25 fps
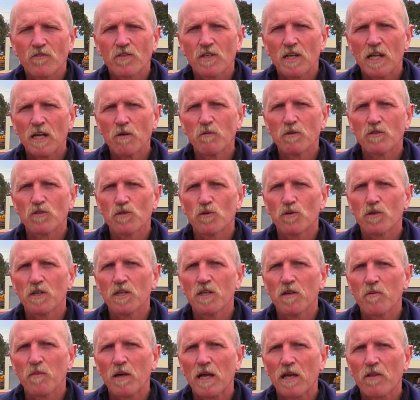Today we're
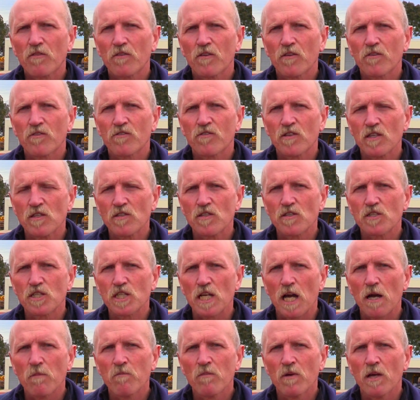talking about the scissor
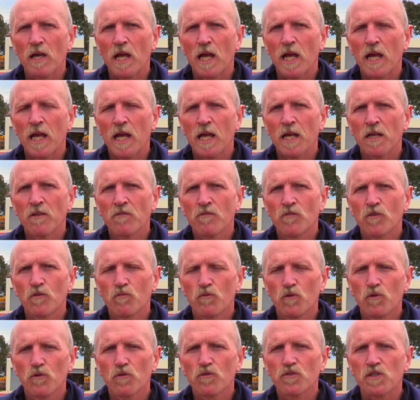jump and the
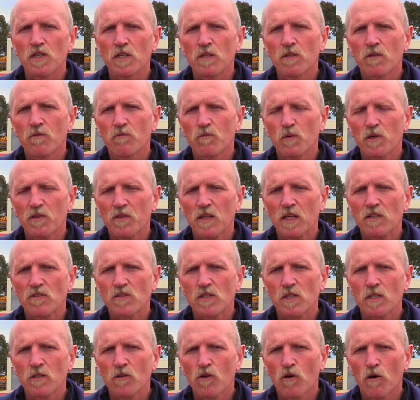rules with
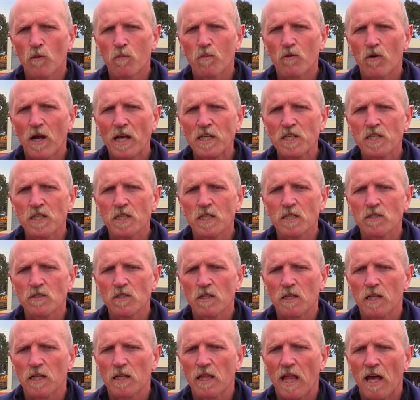its incorporation
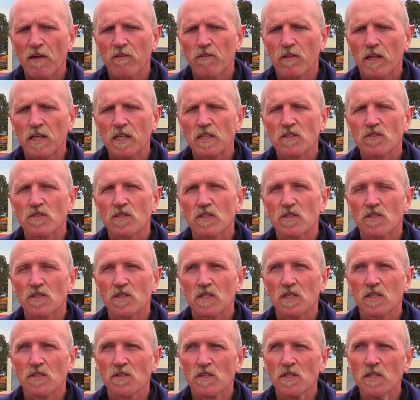into Little Athletics this
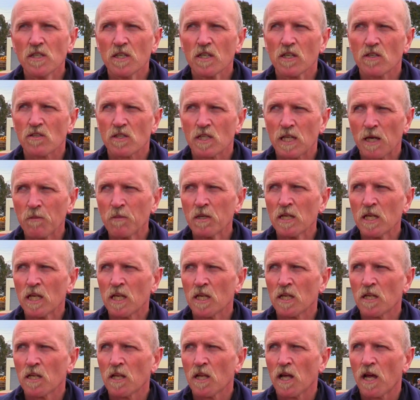season. It's coming
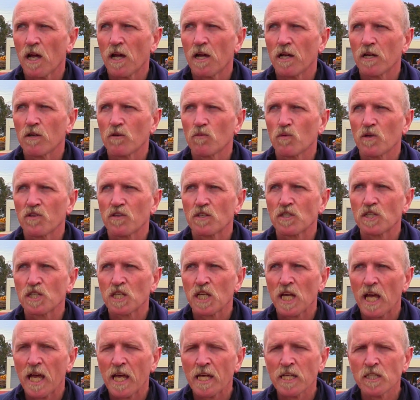in with a
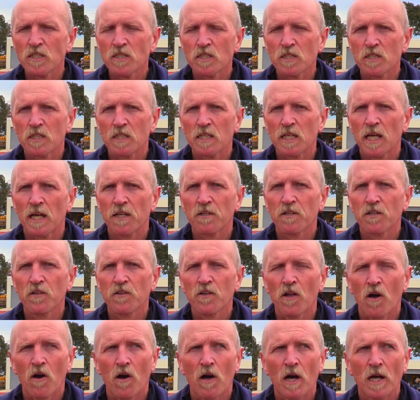change to the
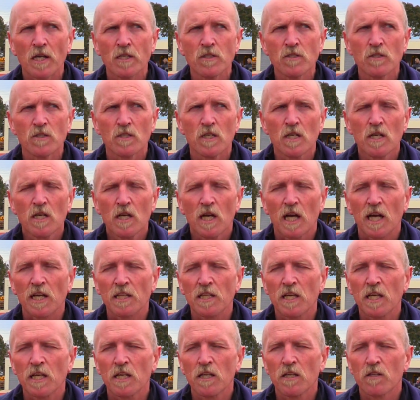under-9s, and
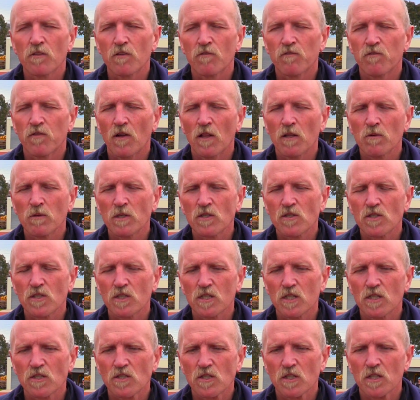then the following
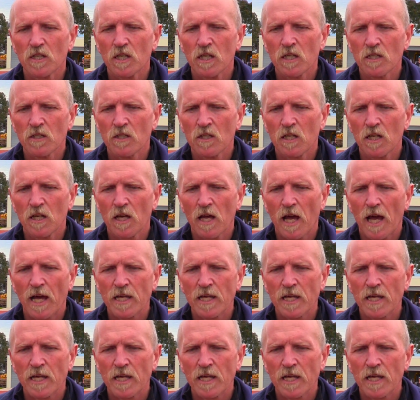season in the